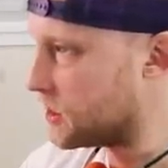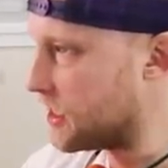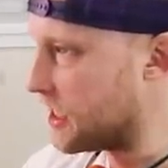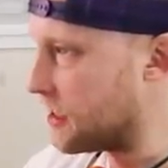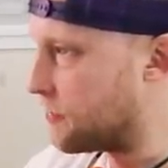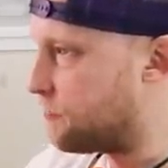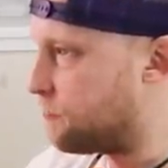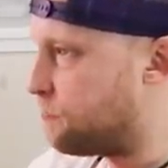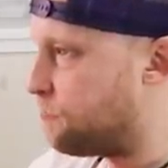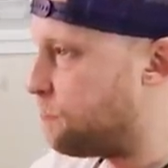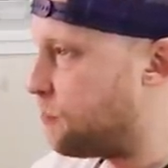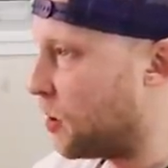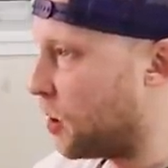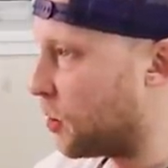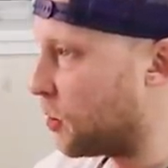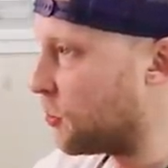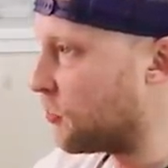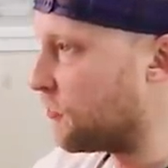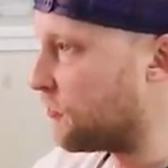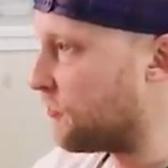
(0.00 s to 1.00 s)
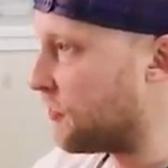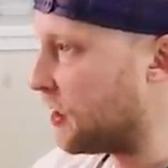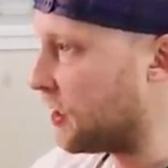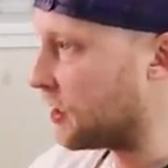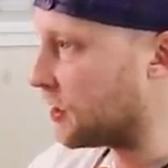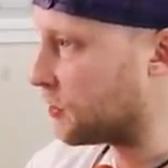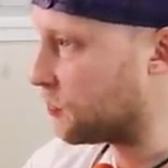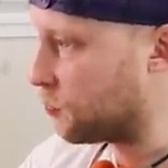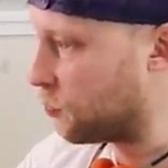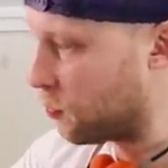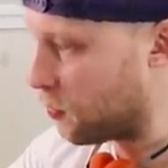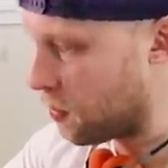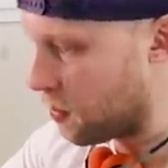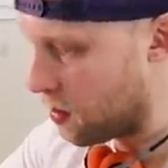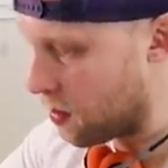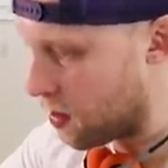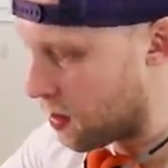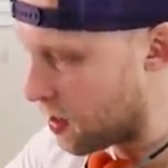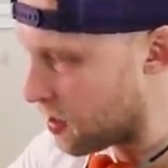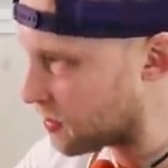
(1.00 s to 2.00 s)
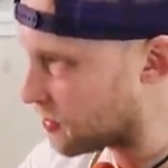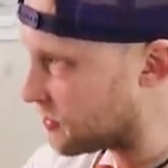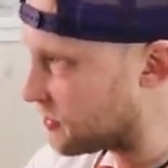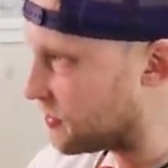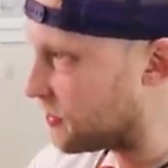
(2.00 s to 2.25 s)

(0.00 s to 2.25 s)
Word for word: is like perfect. What?